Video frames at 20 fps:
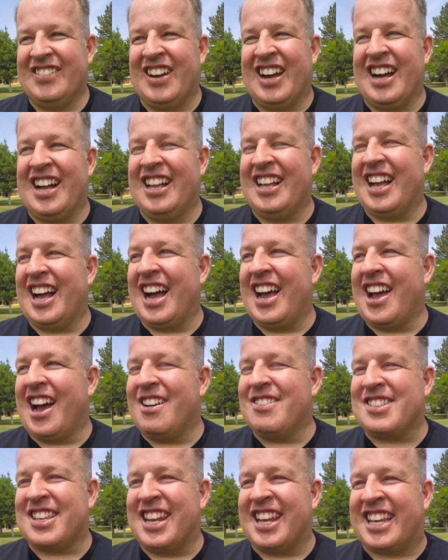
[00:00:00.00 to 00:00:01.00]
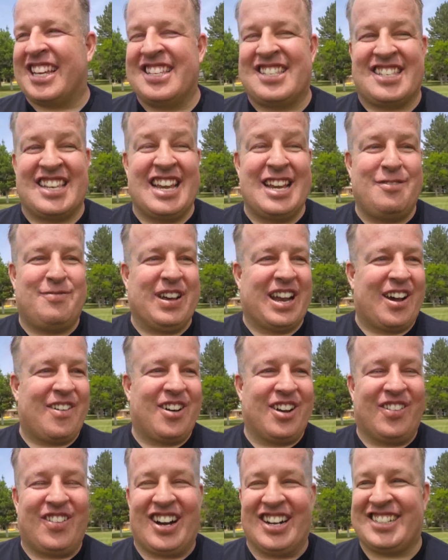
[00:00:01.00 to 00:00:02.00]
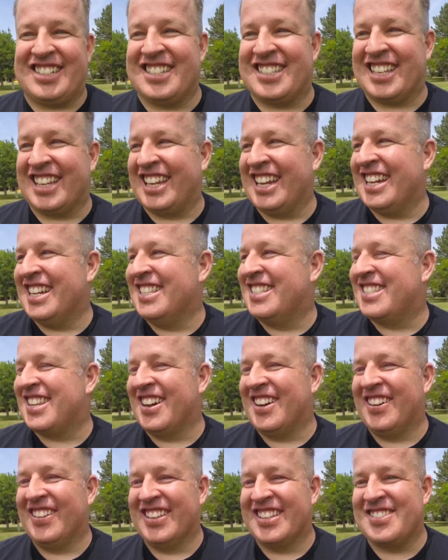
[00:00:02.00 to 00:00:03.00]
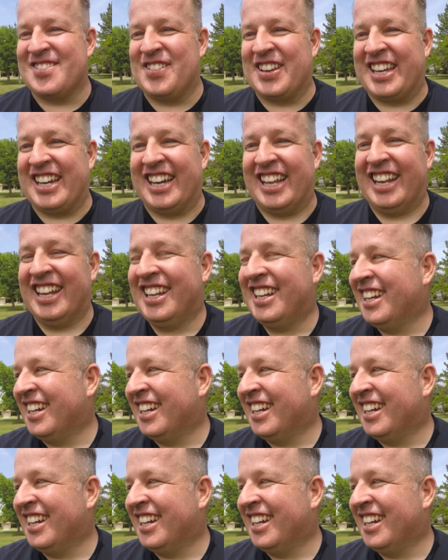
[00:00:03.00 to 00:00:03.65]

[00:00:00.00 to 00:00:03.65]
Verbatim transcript: Well, I, I was going to concede, but I want to watch this again, so this will be good.